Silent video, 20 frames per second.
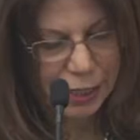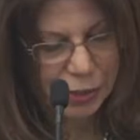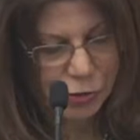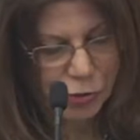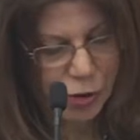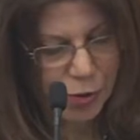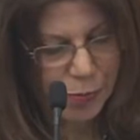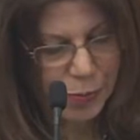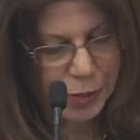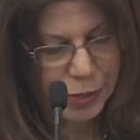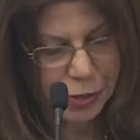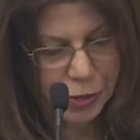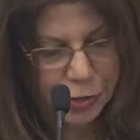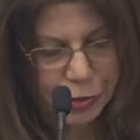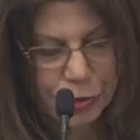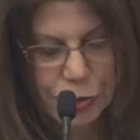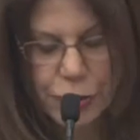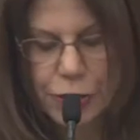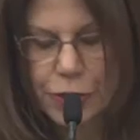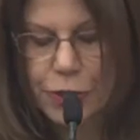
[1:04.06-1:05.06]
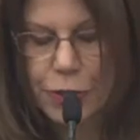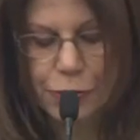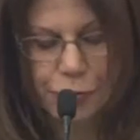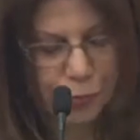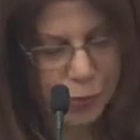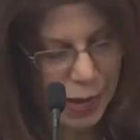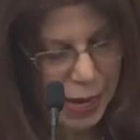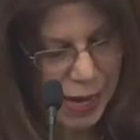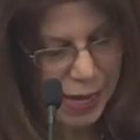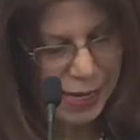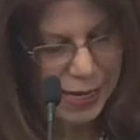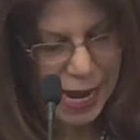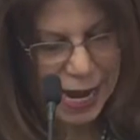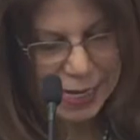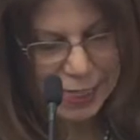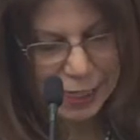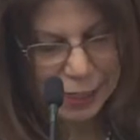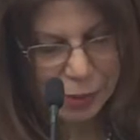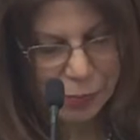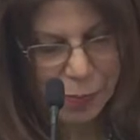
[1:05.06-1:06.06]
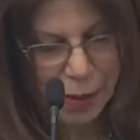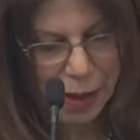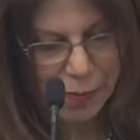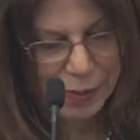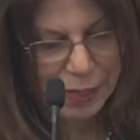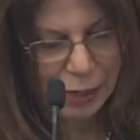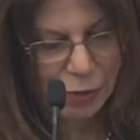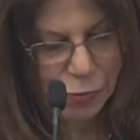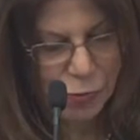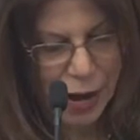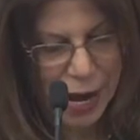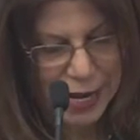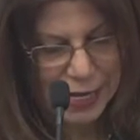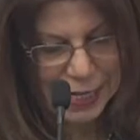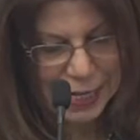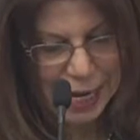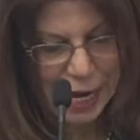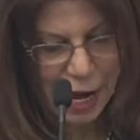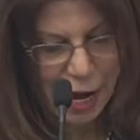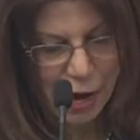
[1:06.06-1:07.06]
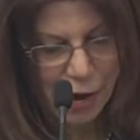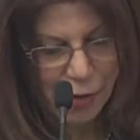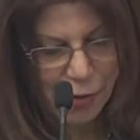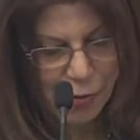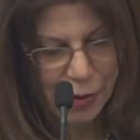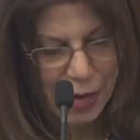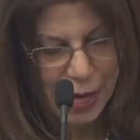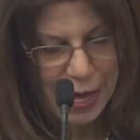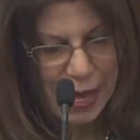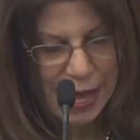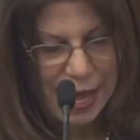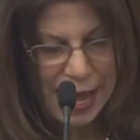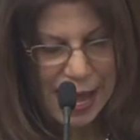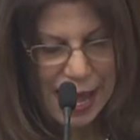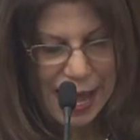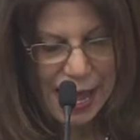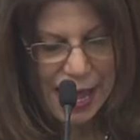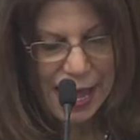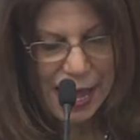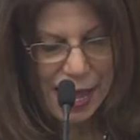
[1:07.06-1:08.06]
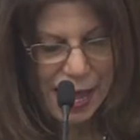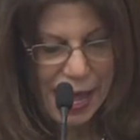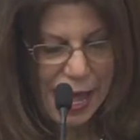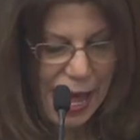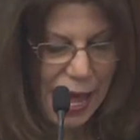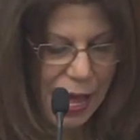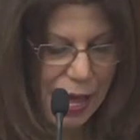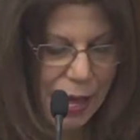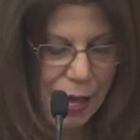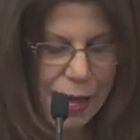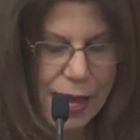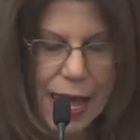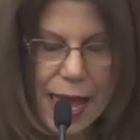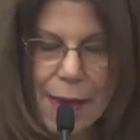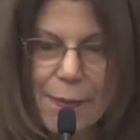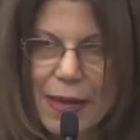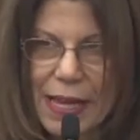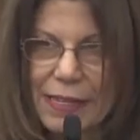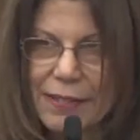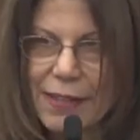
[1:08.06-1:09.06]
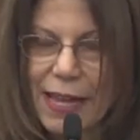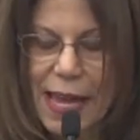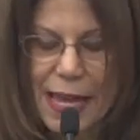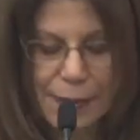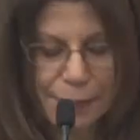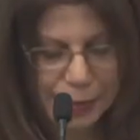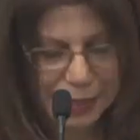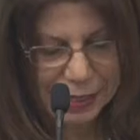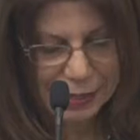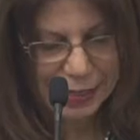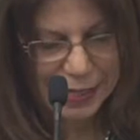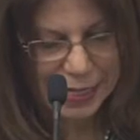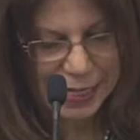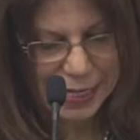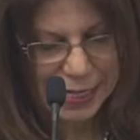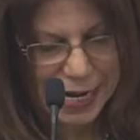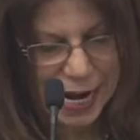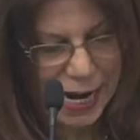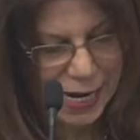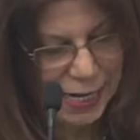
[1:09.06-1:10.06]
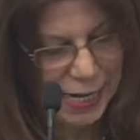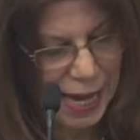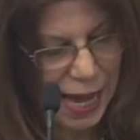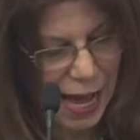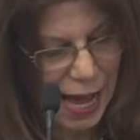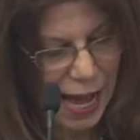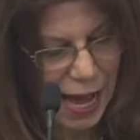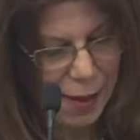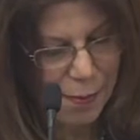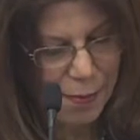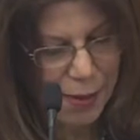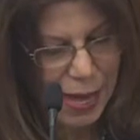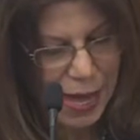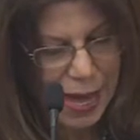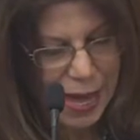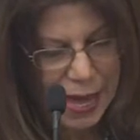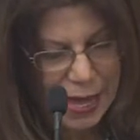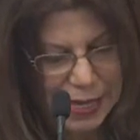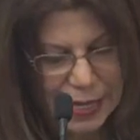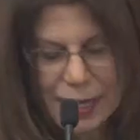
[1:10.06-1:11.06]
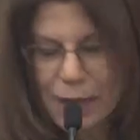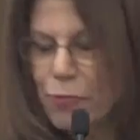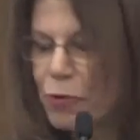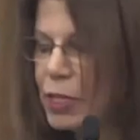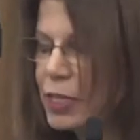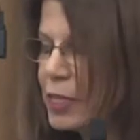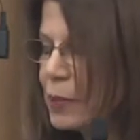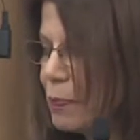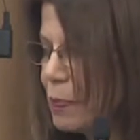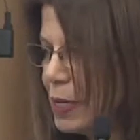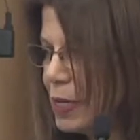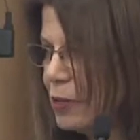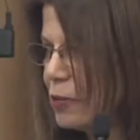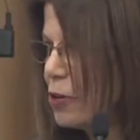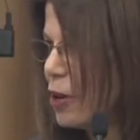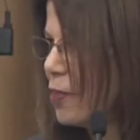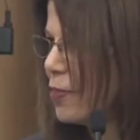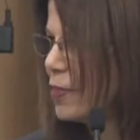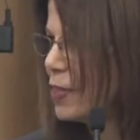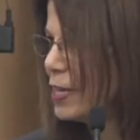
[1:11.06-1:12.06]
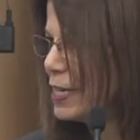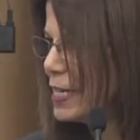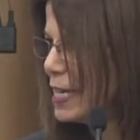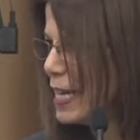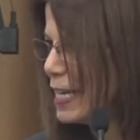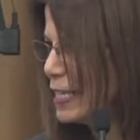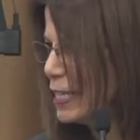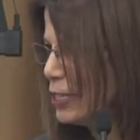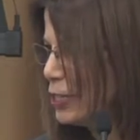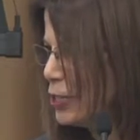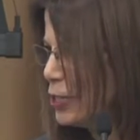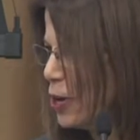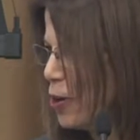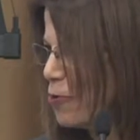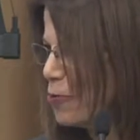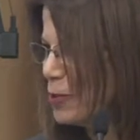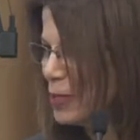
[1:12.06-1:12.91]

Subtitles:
contributor to National Public Radio, MSNBC.com, and he once appeared on The Daily Show